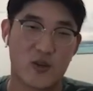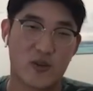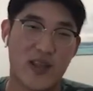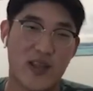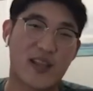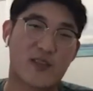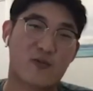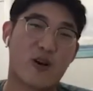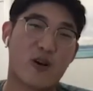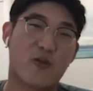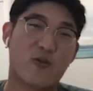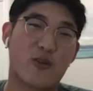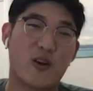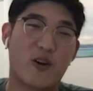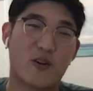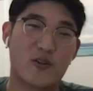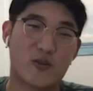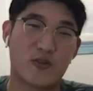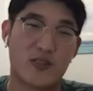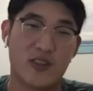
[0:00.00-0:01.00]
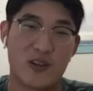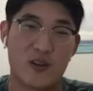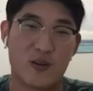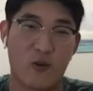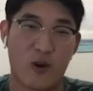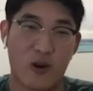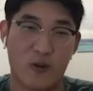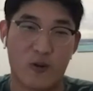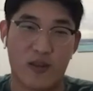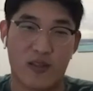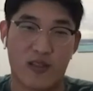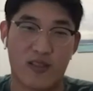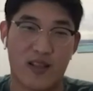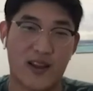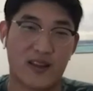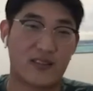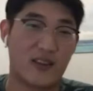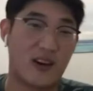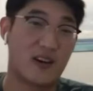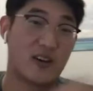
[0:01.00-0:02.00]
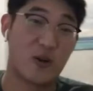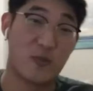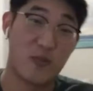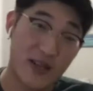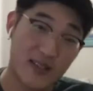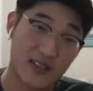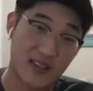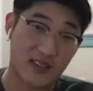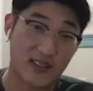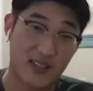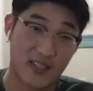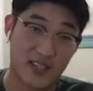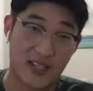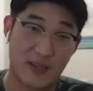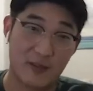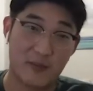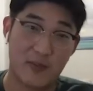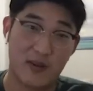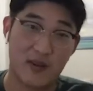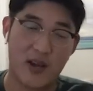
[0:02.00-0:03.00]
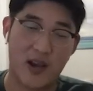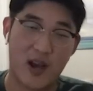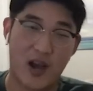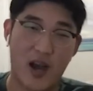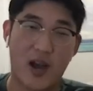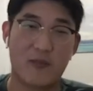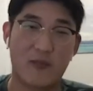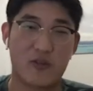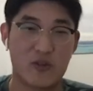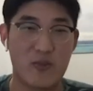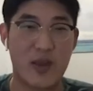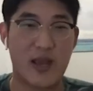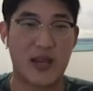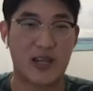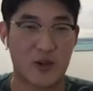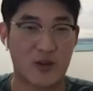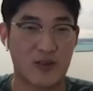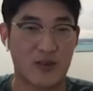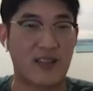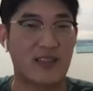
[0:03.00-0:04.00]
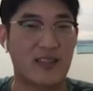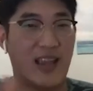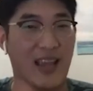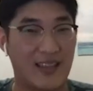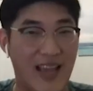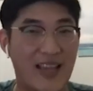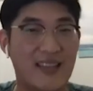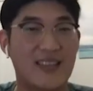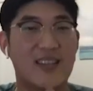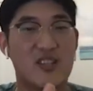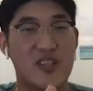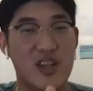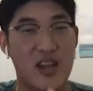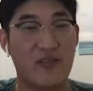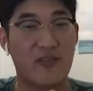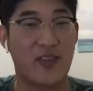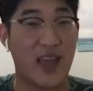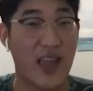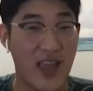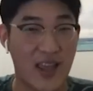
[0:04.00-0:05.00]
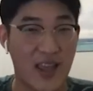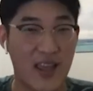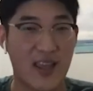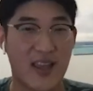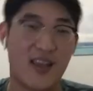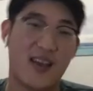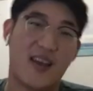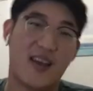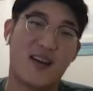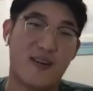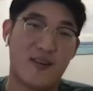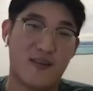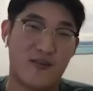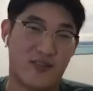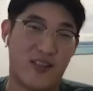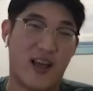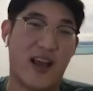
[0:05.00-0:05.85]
So that's where we also need to work with like our domestic team to make sure that the Atlanta JFK